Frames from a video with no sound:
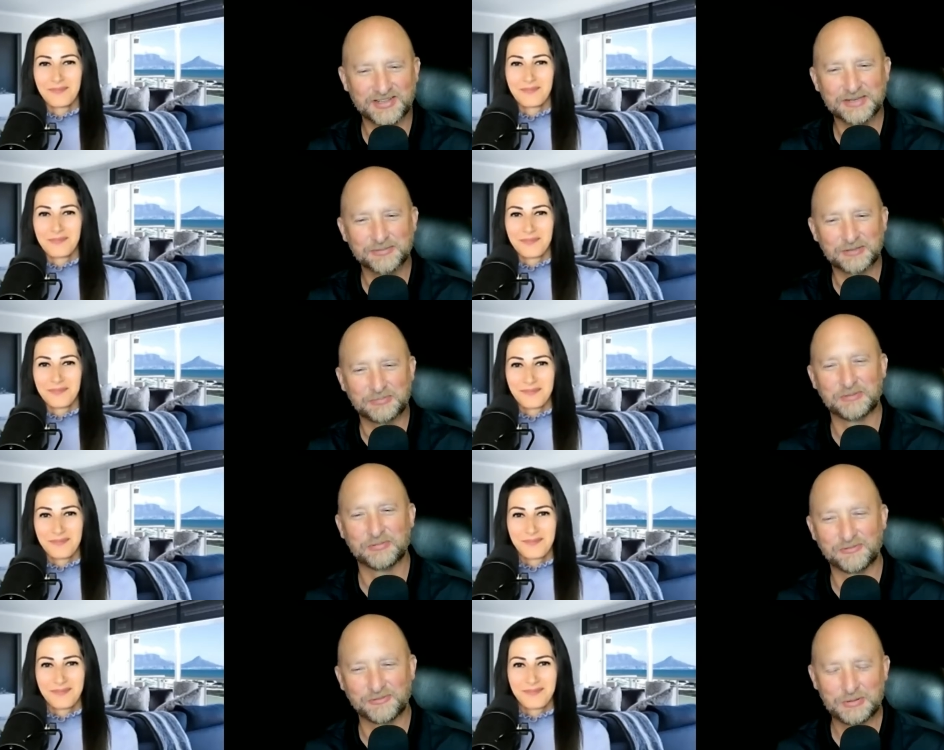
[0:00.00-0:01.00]
Speaker 1: DMing
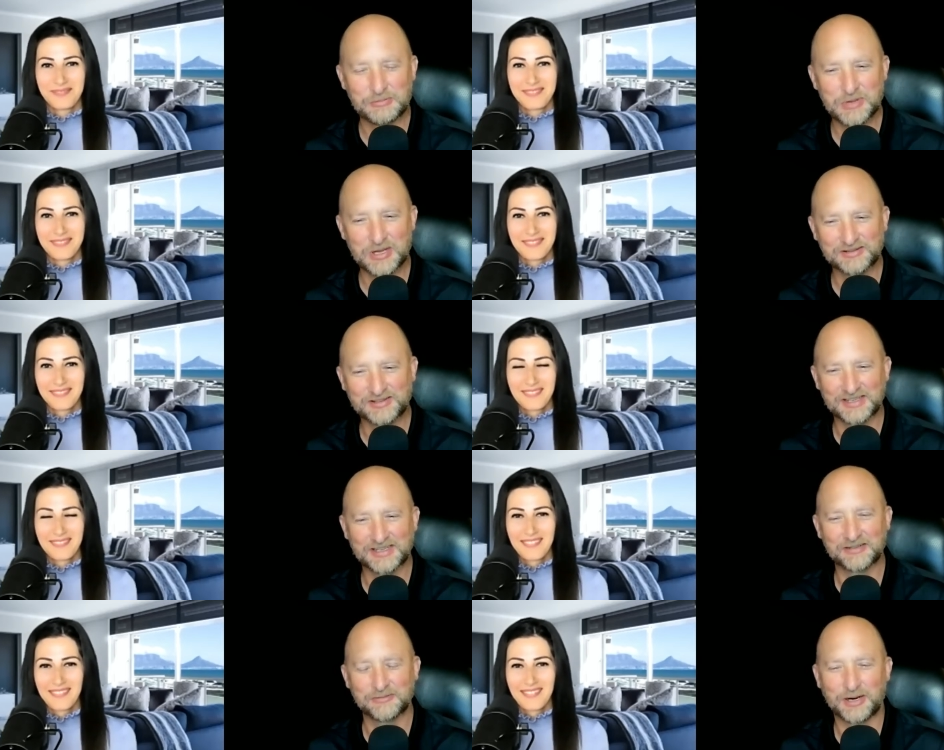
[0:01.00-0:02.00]
people for a month to get
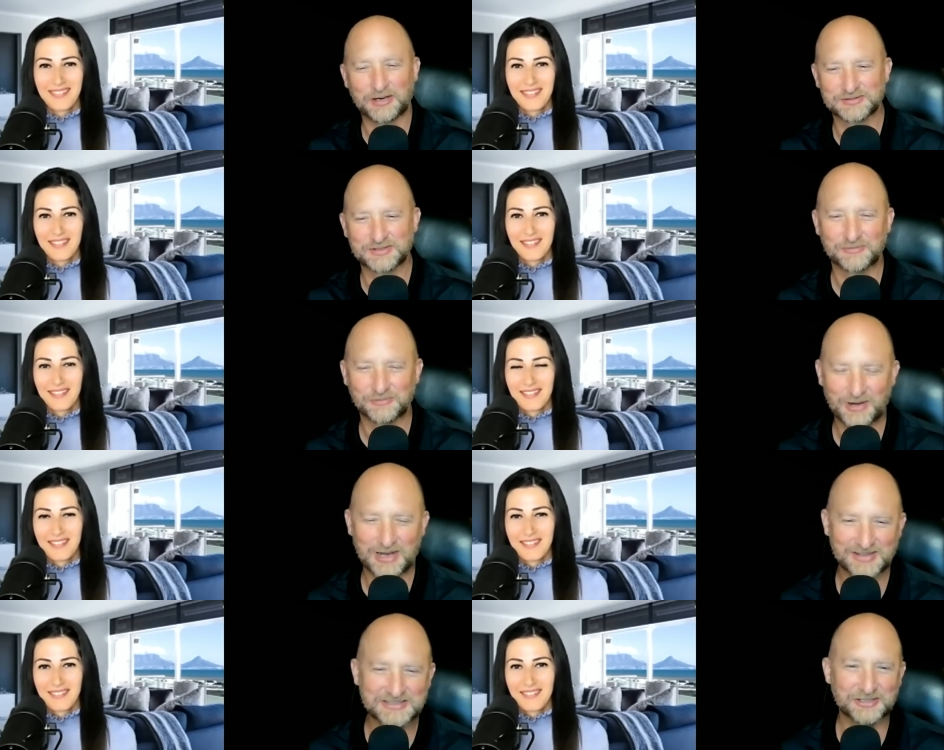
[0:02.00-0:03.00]
into Microsoft.
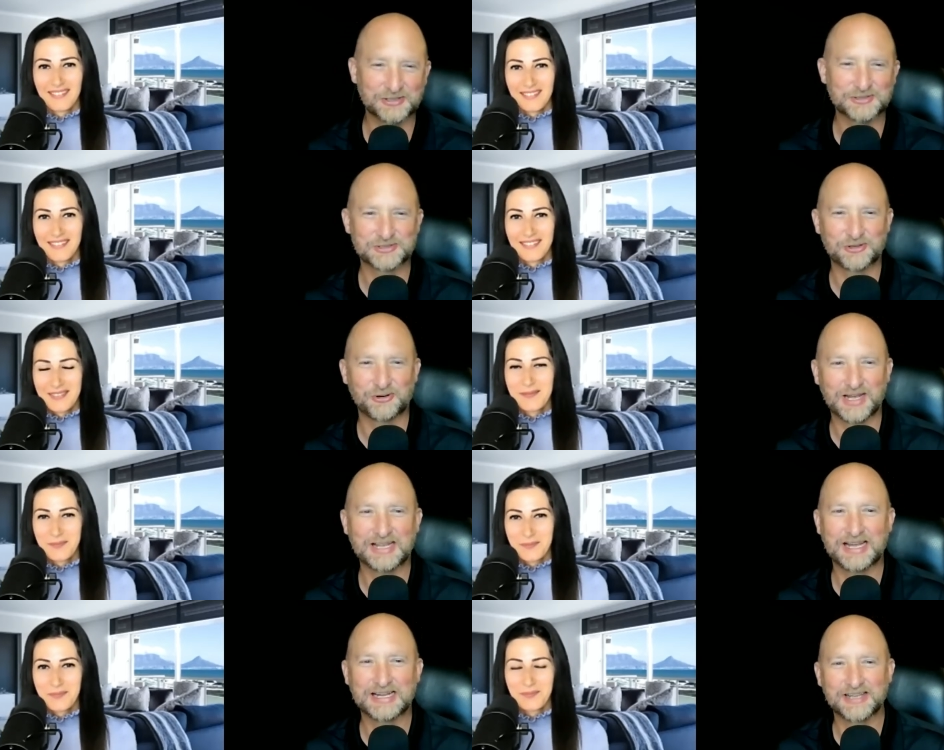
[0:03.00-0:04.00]
Wow, that's a good story. I
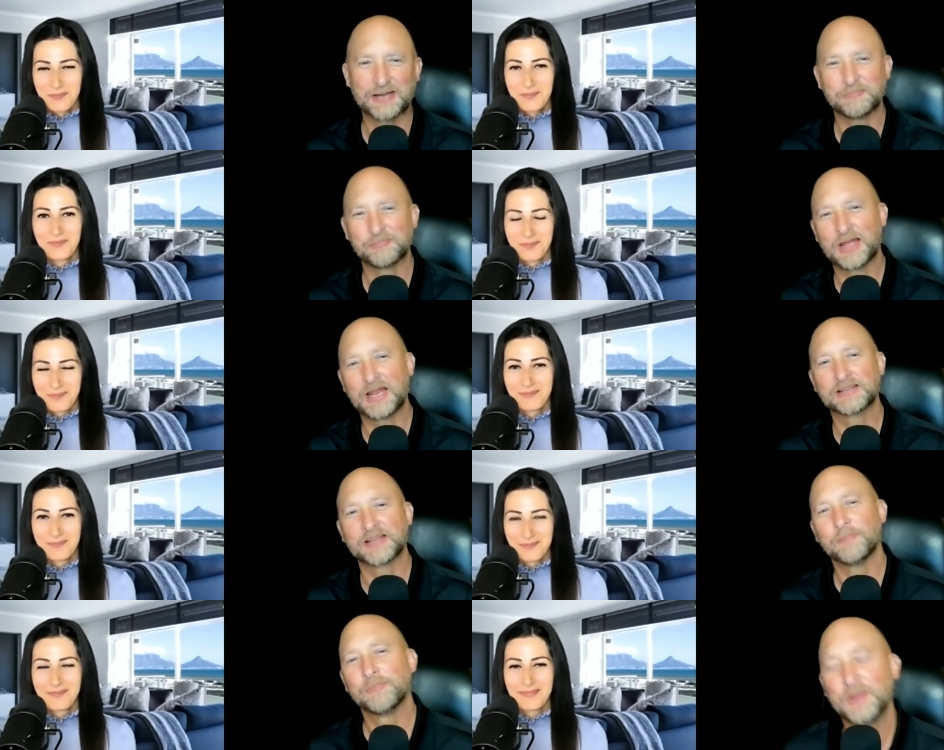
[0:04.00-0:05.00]
like that. I like
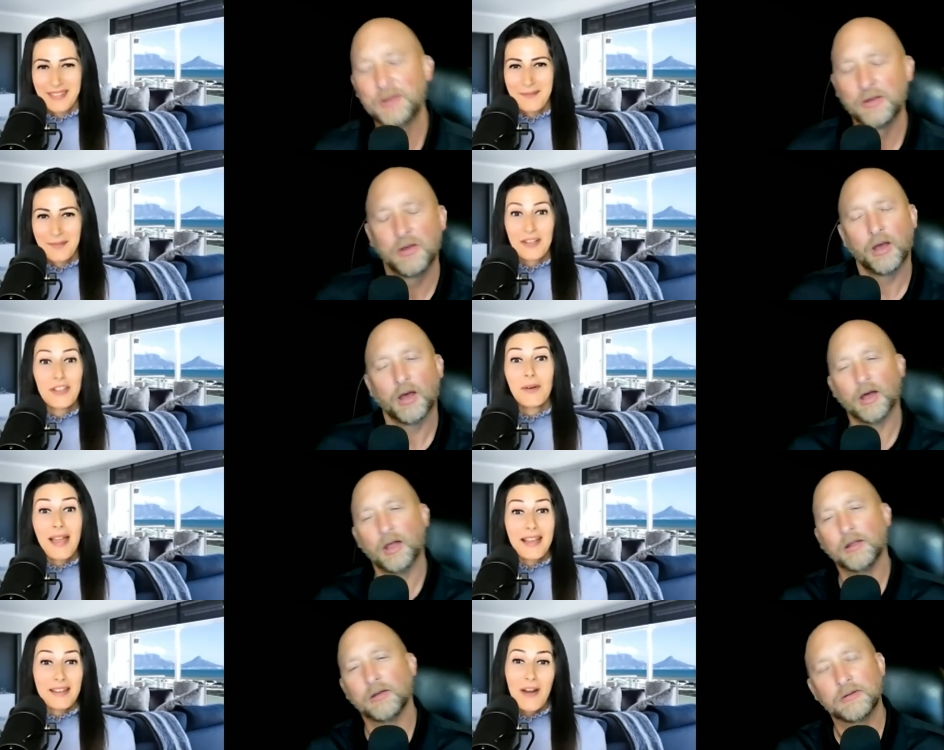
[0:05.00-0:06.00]
that. Yeah.
Speaker 2: You know, like uh,
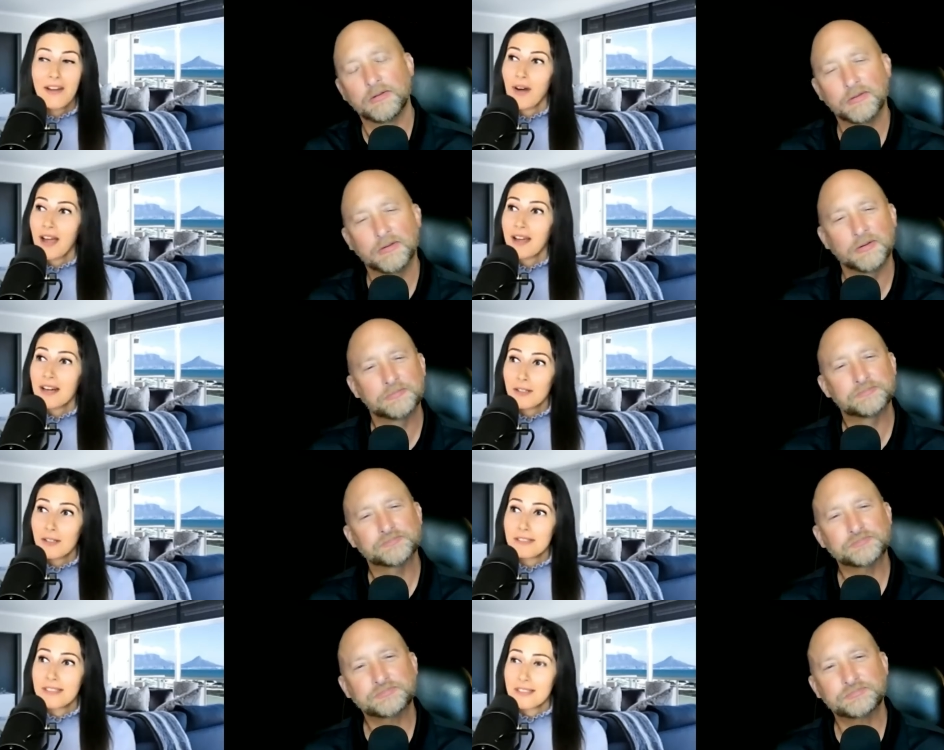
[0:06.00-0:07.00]
Grant Cardone
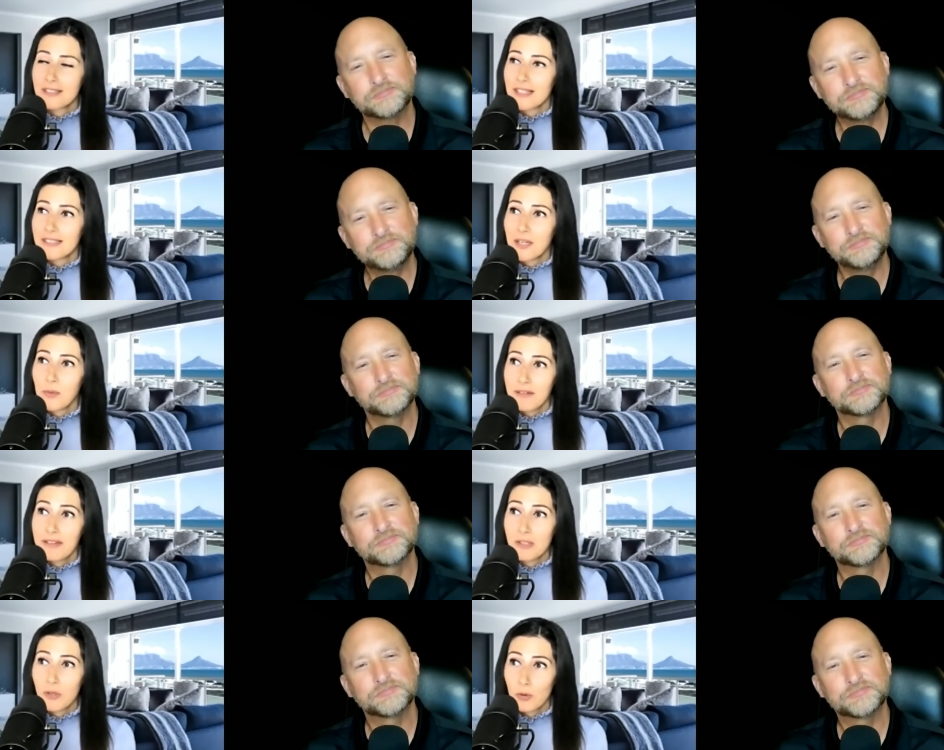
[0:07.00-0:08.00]
does say in one of his
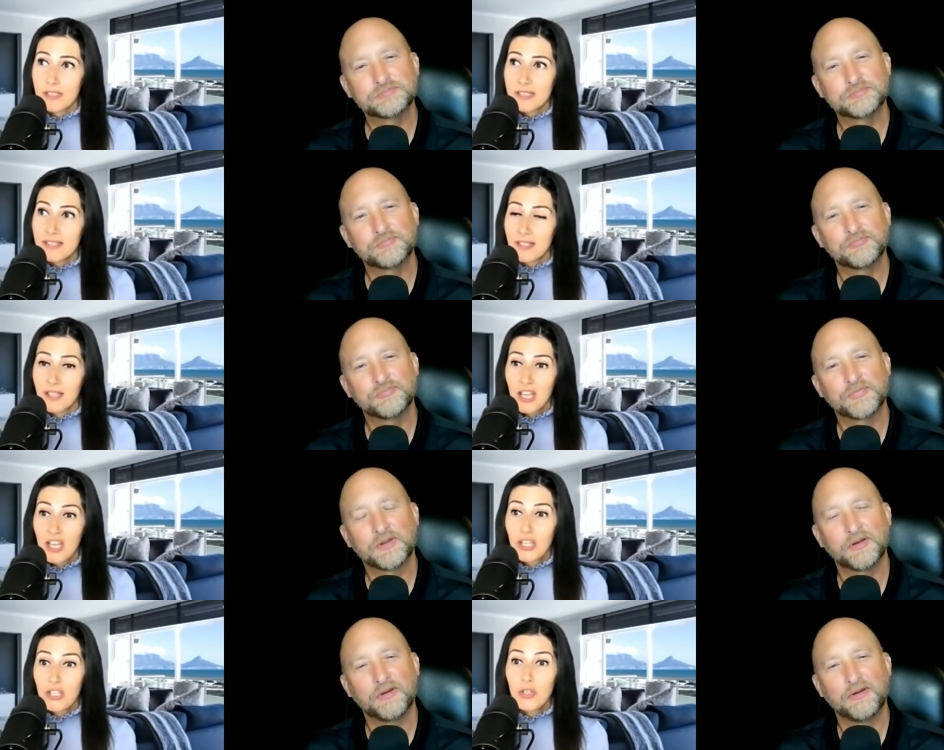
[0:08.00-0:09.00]
courses,
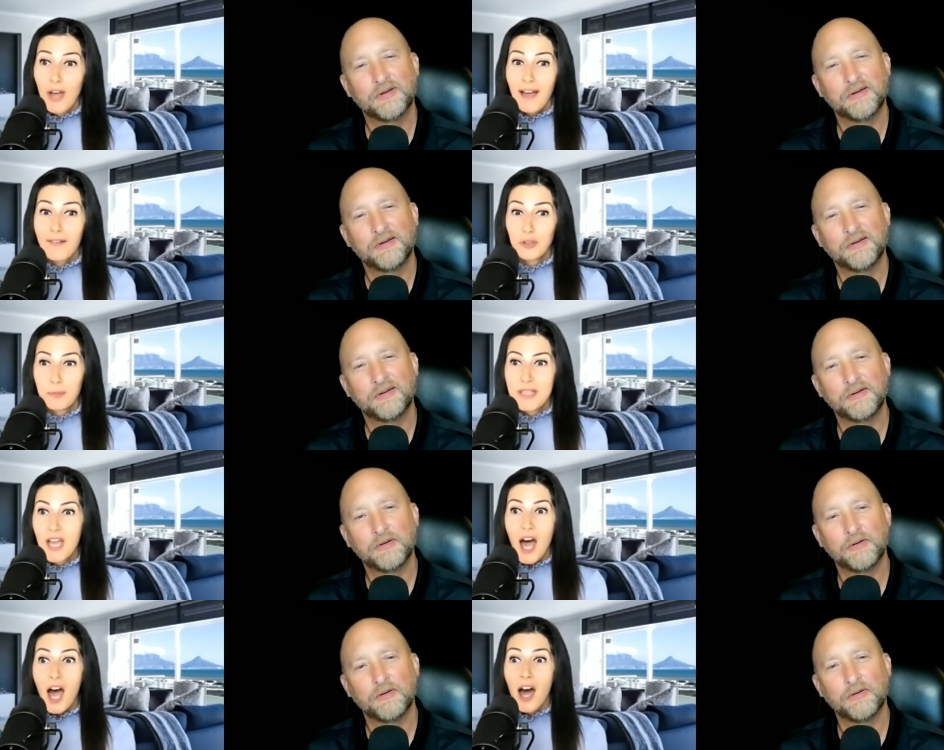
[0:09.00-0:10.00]
you have to be
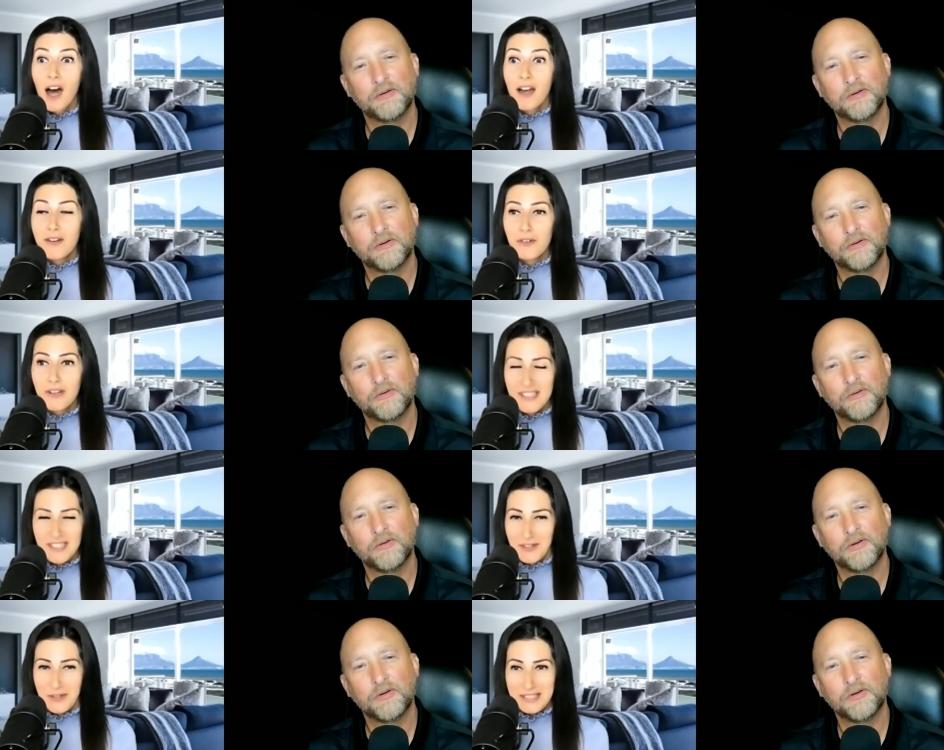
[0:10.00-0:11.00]

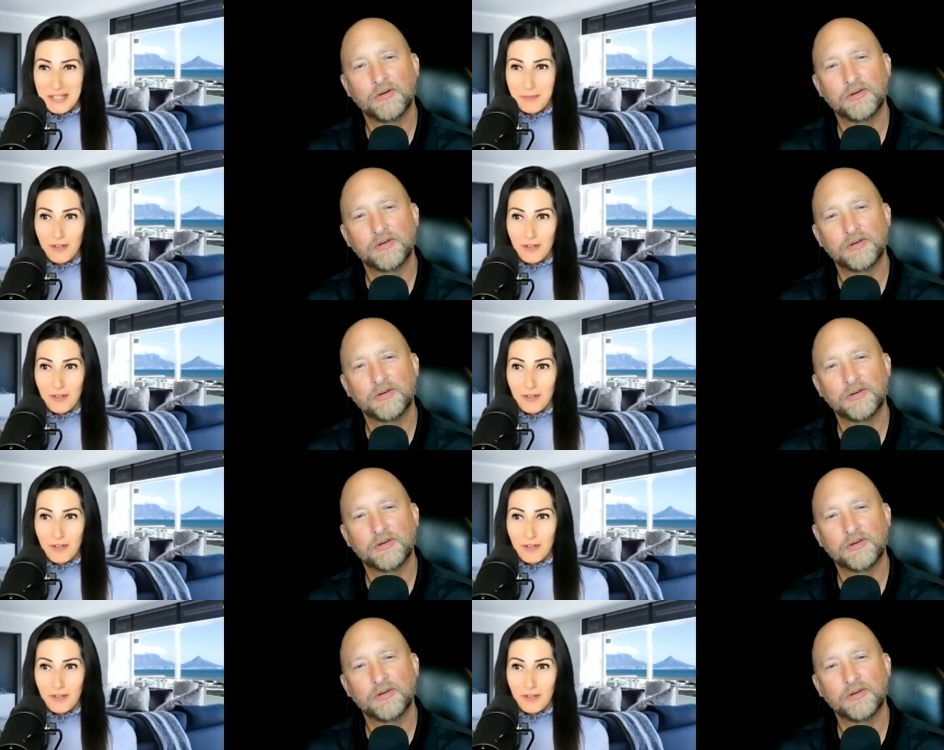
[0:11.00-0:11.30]
unreasonable.